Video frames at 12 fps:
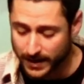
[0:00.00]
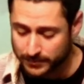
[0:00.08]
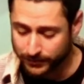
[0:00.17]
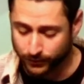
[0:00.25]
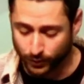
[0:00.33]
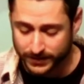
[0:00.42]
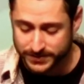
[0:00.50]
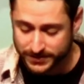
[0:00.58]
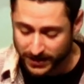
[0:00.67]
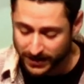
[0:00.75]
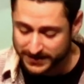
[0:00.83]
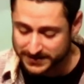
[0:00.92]
before his
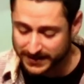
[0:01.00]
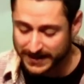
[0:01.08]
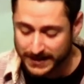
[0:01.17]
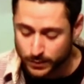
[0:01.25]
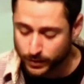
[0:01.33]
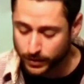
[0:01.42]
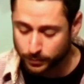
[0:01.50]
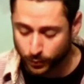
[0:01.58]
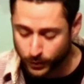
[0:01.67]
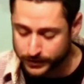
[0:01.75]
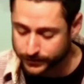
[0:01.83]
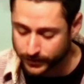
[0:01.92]
chariots and he will
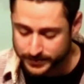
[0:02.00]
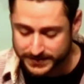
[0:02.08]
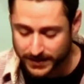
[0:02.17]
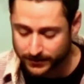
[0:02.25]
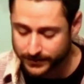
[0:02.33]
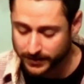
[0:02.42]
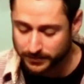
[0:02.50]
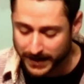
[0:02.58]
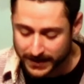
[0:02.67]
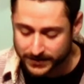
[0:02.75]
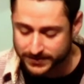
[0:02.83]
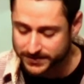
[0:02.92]
appoint for himself
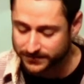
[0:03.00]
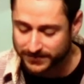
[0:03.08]
commanders of